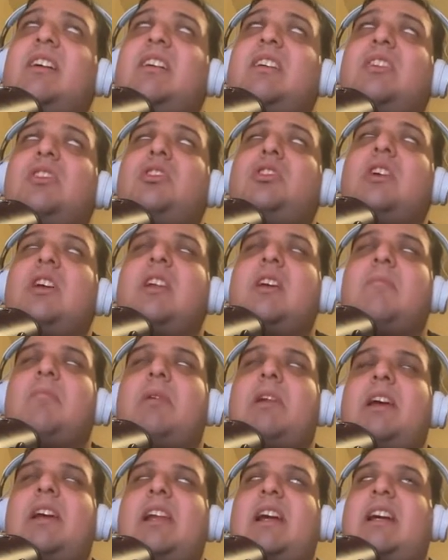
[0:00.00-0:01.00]
didn't
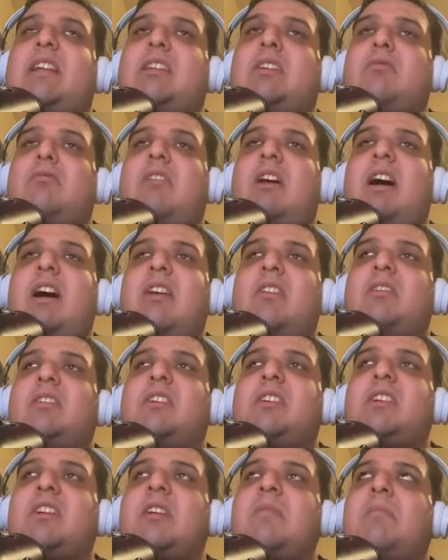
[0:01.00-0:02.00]
play like the Wild. They
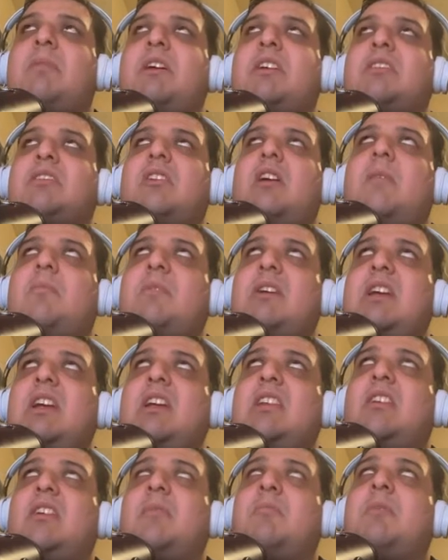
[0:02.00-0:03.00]
didn't play sloppy either,